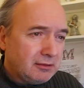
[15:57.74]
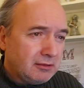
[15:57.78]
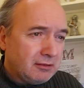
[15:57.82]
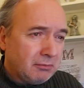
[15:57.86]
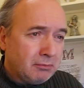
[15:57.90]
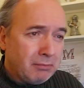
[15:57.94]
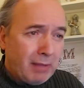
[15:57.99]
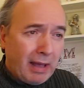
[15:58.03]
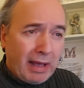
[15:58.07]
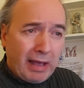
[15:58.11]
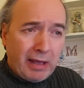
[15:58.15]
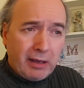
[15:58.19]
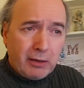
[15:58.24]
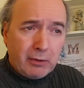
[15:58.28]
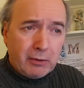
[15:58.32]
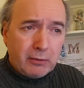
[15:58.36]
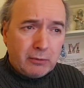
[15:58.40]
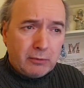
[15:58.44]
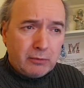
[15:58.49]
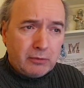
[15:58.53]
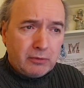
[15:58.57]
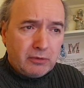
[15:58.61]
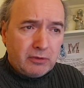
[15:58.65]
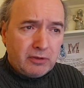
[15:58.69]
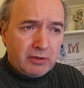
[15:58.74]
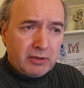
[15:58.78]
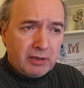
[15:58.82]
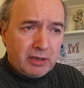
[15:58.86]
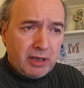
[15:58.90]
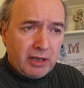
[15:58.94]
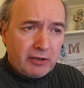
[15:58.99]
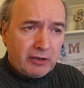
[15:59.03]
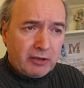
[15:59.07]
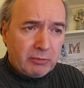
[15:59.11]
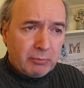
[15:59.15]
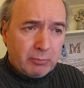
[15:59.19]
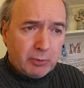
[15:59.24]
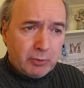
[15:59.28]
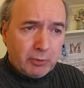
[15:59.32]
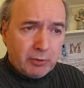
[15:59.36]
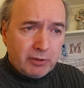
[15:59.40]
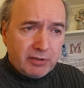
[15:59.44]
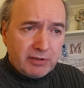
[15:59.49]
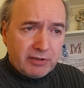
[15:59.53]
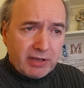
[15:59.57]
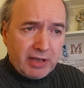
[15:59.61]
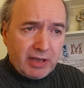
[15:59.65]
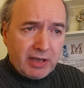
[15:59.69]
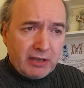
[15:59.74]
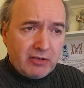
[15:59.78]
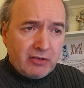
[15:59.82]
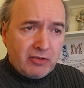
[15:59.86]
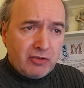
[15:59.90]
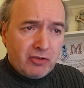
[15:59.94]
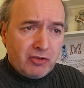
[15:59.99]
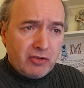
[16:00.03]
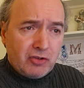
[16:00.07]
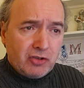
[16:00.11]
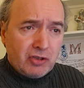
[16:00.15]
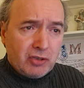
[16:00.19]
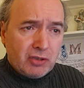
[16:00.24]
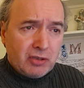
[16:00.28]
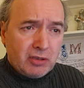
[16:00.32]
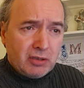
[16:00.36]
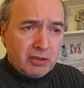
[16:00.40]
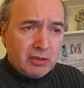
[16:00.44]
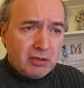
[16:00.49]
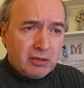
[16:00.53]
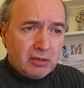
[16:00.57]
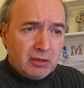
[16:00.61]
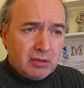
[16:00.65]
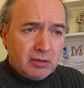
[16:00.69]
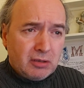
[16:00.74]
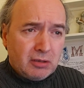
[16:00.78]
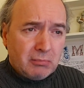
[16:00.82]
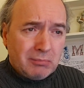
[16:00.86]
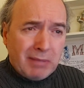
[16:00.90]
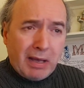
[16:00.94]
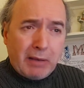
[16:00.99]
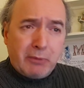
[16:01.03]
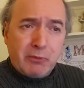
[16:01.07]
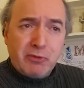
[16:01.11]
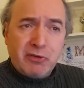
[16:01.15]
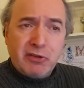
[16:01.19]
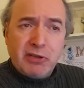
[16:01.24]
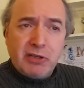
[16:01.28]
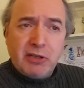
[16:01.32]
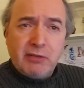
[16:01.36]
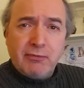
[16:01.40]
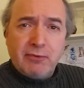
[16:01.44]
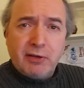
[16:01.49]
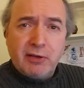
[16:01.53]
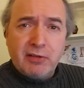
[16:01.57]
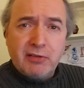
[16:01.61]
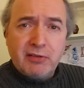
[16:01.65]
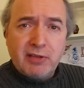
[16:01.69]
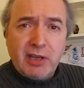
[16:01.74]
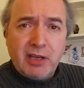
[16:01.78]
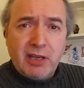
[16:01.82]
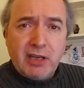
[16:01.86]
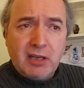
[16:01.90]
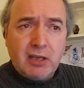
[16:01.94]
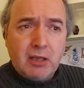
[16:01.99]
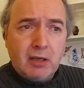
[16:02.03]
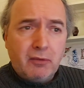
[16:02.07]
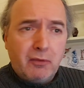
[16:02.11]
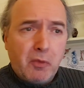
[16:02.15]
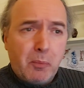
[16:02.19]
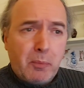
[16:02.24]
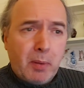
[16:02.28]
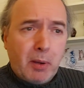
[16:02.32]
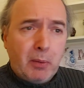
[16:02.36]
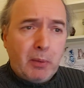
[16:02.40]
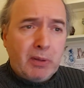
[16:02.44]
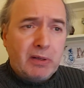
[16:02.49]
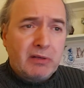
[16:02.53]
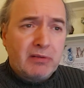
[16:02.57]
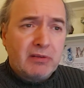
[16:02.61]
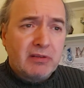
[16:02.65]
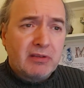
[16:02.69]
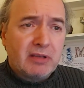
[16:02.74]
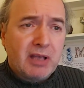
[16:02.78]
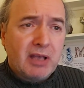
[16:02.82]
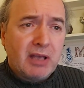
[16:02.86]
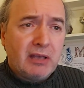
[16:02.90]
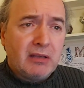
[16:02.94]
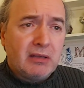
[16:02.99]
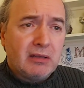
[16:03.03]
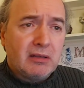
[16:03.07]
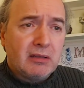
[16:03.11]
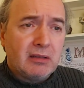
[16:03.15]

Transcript: Mound under moor's edge, mounted for the sake of a poet's sight.